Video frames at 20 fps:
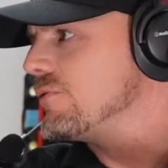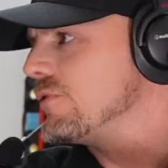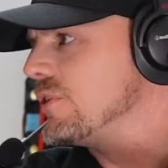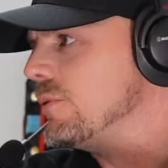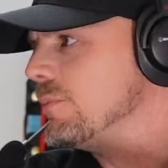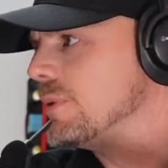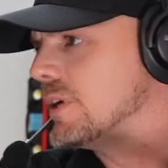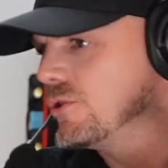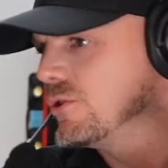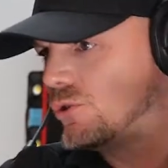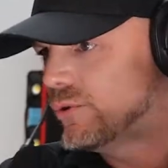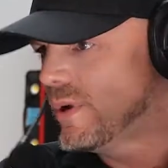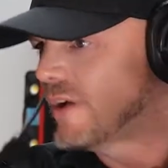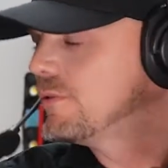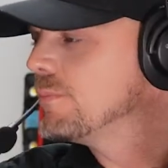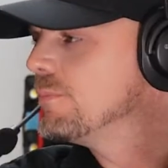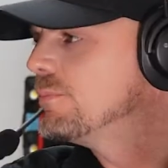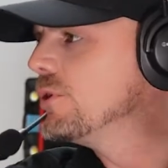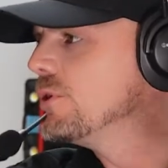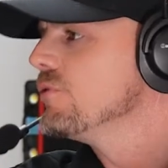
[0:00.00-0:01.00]
film because you
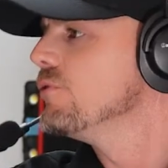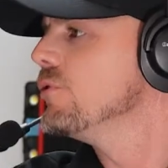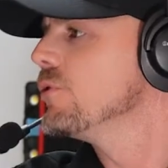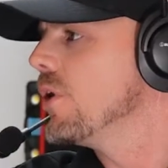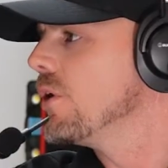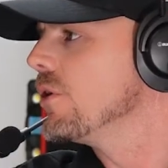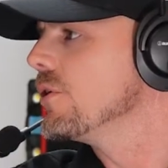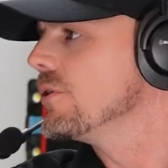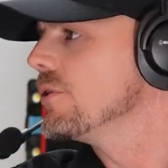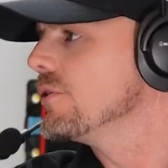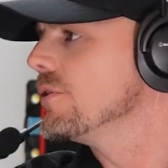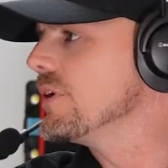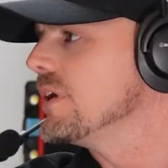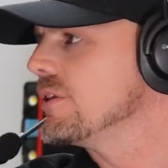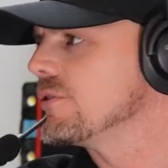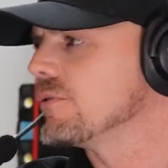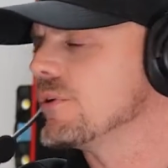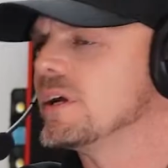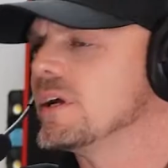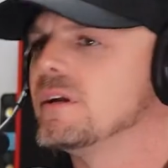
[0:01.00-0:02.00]
have a beautiful car
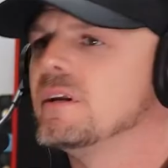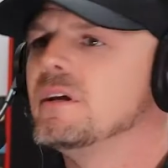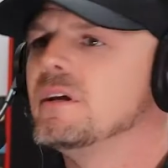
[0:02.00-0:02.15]
underneath, right?